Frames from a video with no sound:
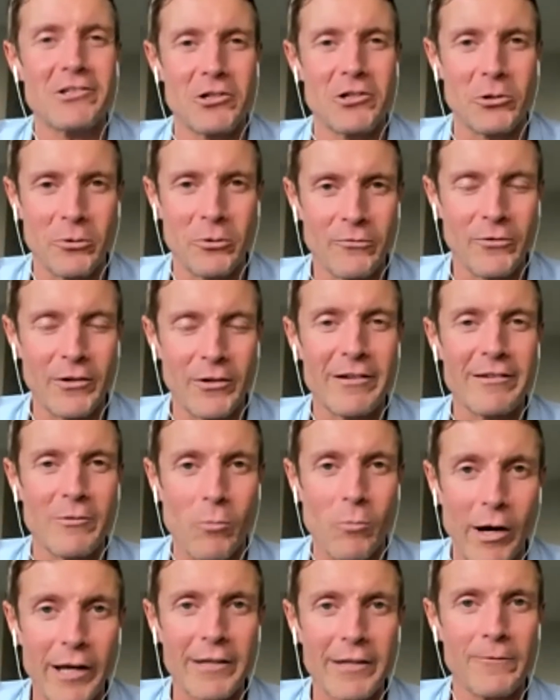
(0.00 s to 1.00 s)
your own fears and
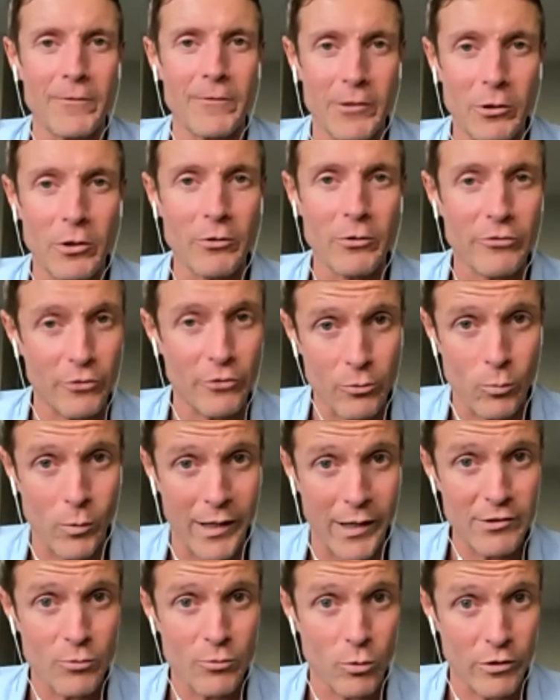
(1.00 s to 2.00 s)
why you feel a certain
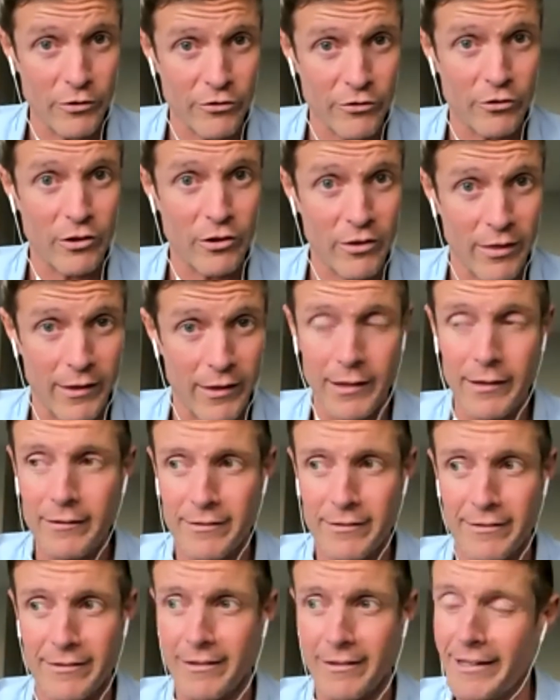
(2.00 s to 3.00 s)
way towards certain things.
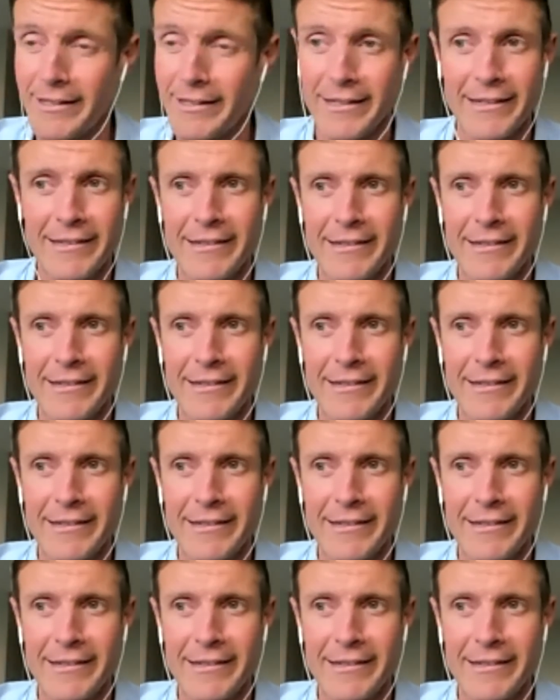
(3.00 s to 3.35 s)
It's like,